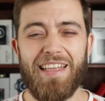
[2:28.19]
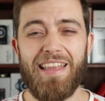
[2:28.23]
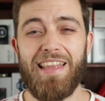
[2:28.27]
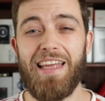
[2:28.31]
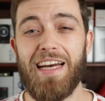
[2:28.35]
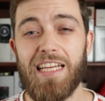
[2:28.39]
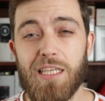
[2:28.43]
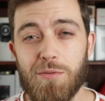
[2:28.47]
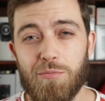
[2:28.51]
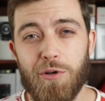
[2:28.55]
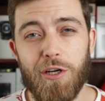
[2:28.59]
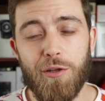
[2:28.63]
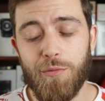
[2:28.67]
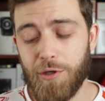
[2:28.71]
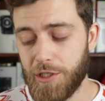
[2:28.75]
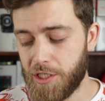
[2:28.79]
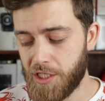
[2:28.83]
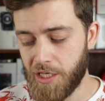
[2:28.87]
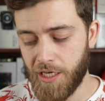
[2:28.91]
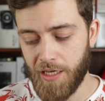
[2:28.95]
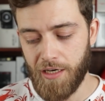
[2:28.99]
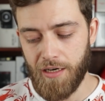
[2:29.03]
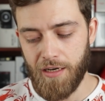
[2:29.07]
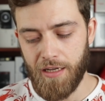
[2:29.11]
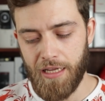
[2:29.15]
That's pretty
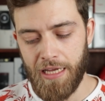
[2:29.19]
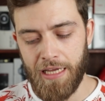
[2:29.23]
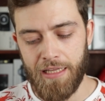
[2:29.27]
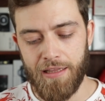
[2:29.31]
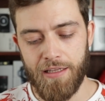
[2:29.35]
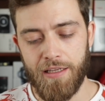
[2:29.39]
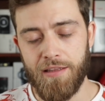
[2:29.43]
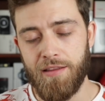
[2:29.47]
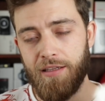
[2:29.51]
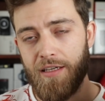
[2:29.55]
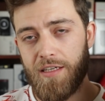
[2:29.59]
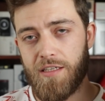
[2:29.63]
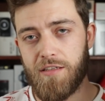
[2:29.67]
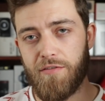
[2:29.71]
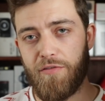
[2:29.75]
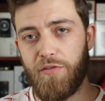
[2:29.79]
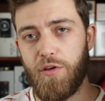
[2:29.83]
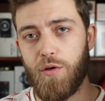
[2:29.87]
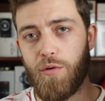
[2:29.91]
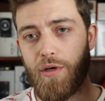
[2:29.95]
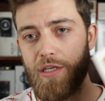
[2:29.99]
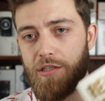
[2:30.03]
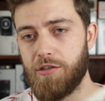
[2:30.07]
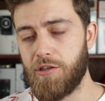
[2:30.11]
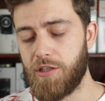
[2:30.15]
much it. And then there's a
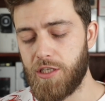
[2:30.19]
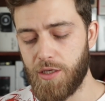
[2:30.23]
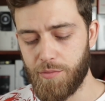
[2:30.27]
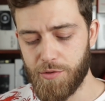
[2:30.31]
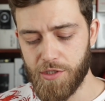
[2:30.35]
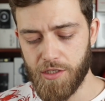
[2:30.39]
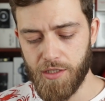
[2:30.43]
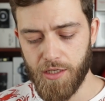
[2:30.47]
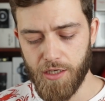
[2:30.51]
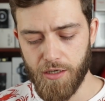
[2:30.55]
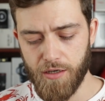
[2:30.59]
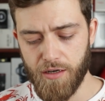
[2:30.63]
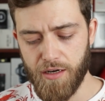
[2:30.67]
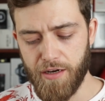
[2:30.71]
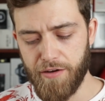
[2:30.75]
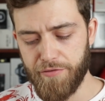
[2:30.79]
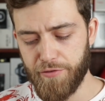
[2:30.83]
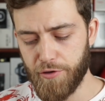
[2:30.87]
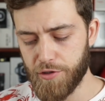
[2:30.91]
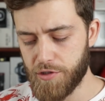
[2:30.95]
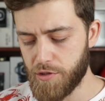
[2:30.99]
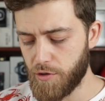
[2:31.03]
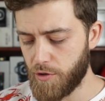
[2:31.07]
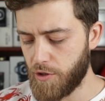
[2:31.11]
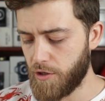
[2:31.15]
few extra tips in here. I've
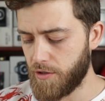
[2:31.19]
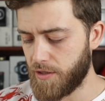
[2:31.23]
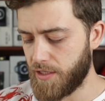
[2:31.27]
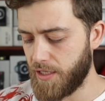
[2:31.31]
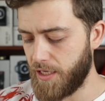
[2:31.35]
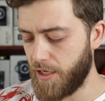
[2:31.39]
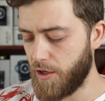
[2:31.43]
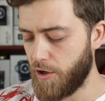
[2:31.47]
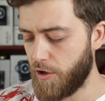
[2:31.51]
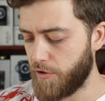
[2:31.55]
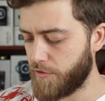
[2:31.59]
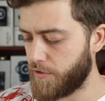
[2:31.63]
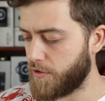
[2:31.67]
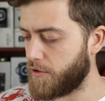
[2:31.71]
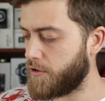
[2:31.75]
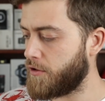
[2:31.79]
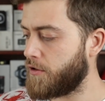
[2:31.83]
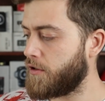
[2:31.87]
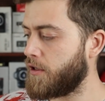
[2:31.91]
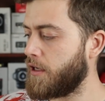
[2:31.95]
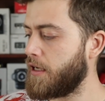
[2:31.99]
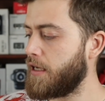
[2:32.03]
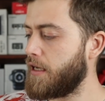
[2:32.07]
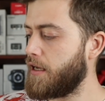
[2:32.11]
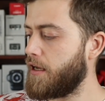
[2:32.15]
also got the
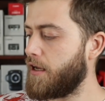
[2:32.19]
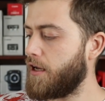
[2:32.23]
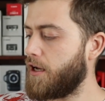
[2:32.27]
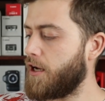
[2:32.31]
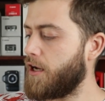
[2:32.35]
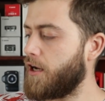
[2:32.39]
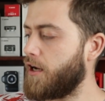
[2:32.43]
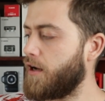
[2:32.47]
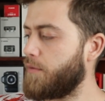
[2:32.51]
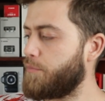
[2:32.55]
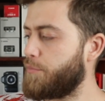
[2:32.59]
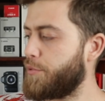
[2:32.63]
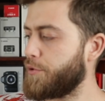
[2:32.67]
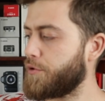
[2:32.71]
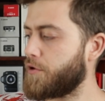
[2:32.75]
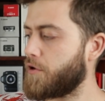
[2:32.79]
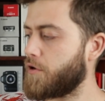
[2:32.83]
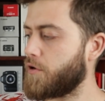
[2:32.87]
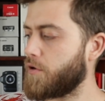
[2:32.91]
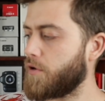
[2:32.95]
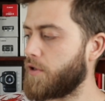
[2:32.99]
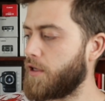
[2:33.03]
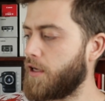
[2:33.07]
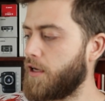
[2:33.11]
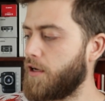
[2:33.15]
other book,
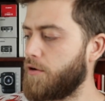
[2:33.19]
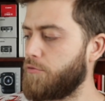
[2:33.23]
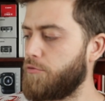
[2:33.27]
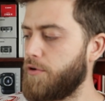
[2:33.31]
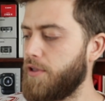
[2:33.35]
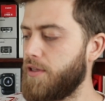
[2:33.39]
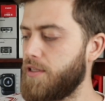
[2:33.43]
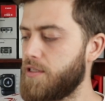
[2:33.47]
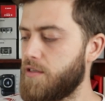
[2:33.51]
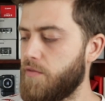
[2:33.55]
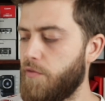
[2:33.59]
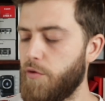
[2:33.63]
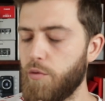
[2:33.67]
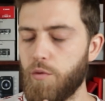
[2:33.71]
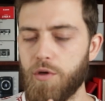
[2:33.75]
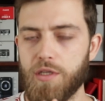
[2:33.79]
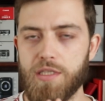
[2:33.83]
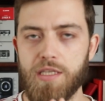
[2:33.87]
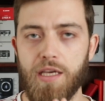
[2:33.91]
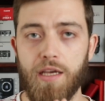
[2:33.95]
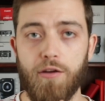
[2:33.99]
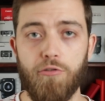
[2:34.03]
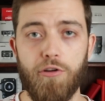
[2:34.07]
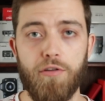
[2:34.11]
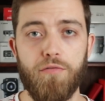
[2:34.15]
read this if you want
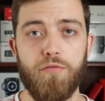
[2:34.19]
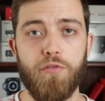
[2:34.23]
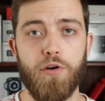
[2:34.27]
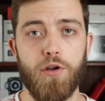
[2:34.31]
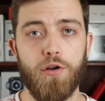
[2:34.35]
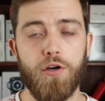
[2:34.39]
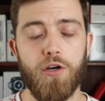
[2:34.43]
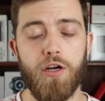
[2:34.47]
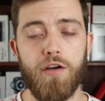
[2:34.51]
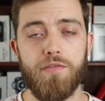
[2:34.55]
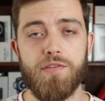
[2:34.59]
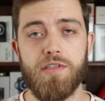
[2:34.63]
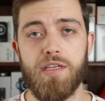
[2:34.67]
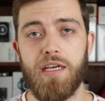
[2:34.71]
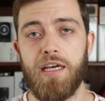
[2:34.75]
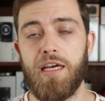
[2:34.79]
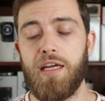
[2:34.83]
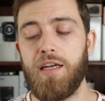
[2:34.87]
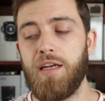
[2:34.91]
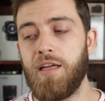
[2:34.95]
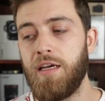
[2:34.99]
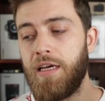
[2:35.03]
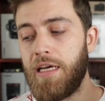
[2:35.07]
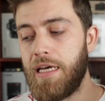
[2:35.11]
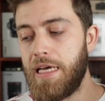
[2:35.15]
to take great photographs,
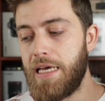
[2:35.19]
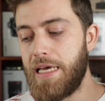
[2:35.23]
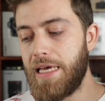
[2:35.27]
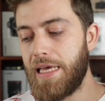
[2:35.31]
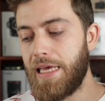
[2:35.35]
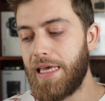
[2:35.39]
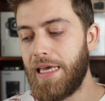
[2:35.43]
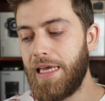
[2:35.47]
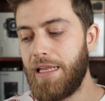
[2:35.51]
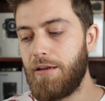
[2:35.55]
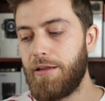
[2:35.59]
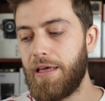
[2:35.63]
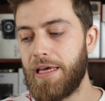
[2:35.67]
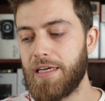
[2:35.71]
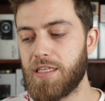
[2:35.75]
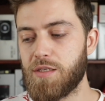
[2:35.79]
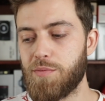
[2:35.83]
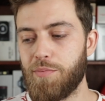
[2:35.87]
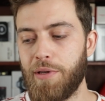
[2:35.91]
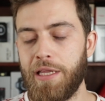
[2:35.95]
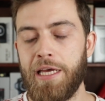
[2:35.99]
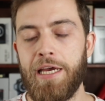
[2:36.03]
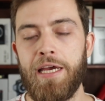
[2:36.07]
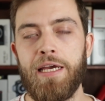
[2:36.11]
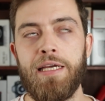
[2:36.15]
and it
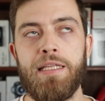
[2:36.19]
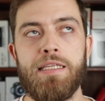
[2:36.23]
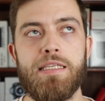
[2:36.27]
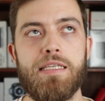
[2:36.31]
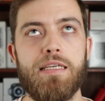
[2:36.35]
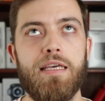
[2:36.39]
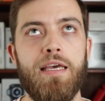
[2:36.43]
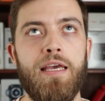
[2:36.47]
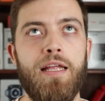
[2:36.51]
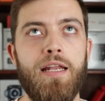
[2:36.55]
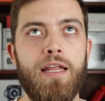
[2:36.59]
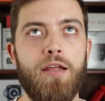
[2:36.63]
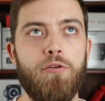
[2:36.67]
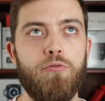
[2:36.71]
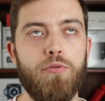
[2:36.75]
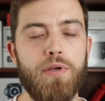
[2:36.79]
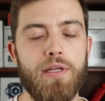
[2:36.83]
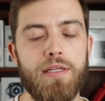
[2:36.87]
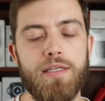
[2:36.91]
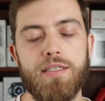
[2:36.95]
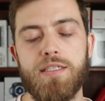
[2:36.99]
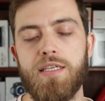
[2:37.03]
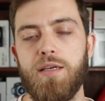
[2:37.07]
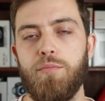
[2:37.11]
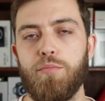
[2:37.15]
explains in a
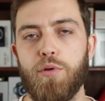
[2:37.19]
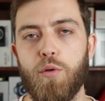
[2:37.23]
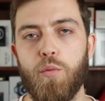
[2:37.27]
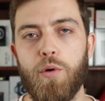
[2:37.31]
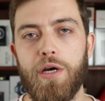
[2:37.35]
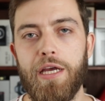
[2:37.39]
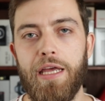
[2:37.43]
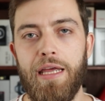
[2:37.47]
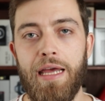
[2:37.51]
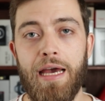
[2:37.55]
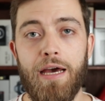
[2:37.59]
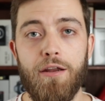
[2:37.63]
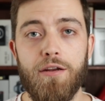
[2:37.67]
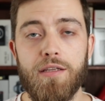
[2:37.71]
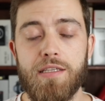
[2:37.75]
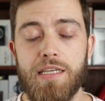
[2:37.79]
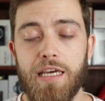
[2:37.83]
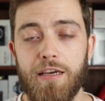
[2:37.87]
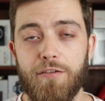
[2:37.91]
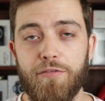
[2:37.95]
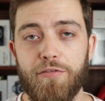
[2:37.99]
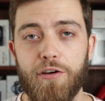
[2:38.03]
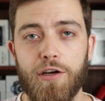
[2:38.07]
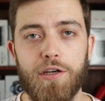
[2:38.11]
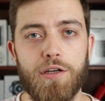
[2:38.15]
really simple way how to
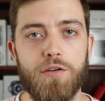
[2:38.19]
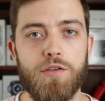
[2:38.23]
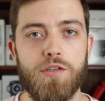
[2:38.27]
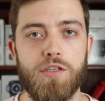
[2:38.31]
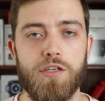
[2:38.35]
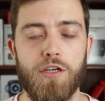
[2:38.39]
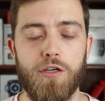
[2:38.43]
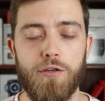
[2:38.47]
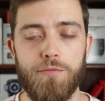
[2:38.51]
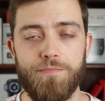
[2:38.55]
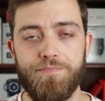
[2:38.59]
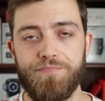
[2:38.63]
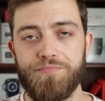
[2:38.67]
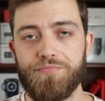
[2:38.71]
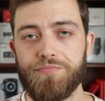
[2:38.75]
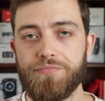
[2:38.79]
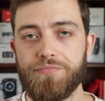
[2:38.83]
take photos. So